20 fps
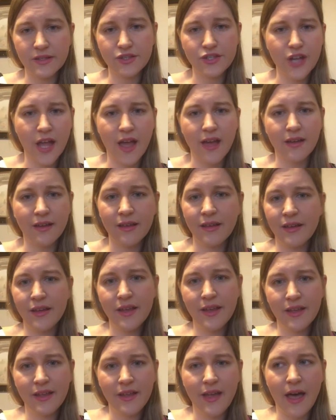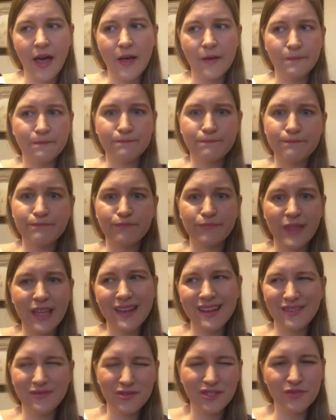to check.
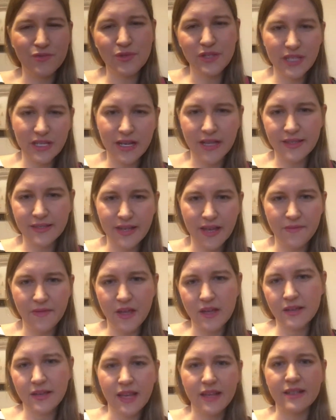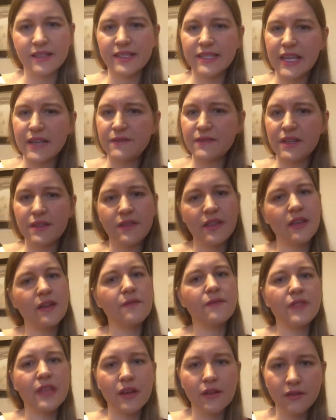And it was really nice to have that kind of safety thing
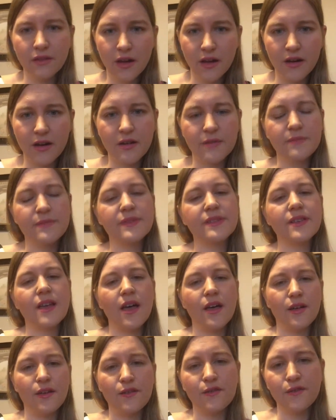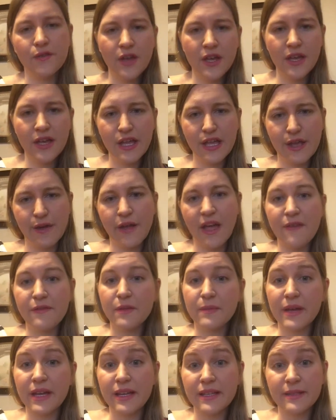of the alarms, of
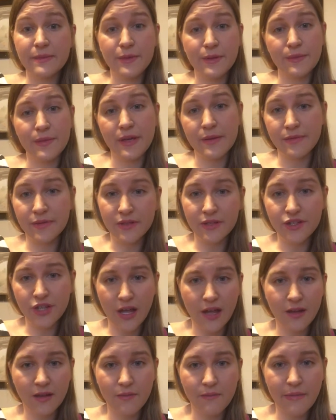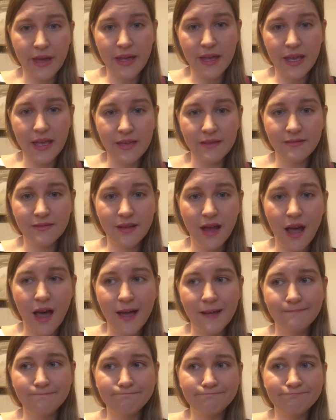having my husband be able to check my
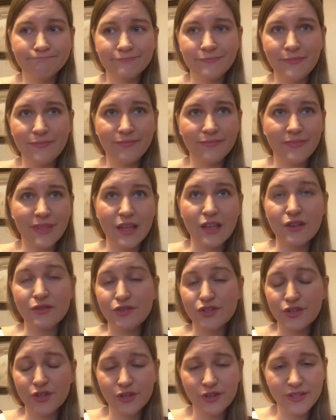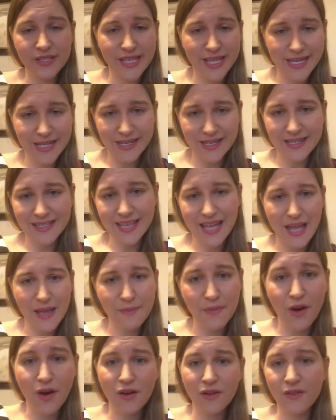sugars at any
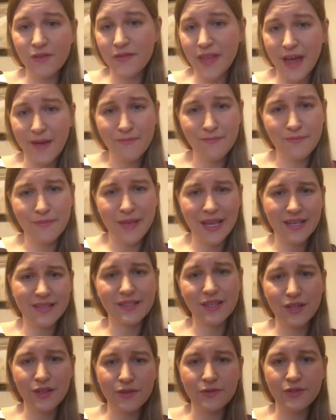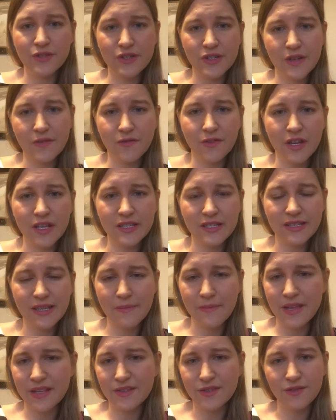time. All of that makes a huge difference.
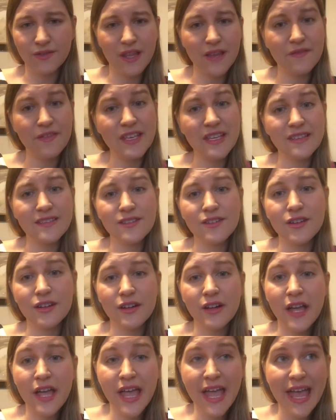It makes your life easier.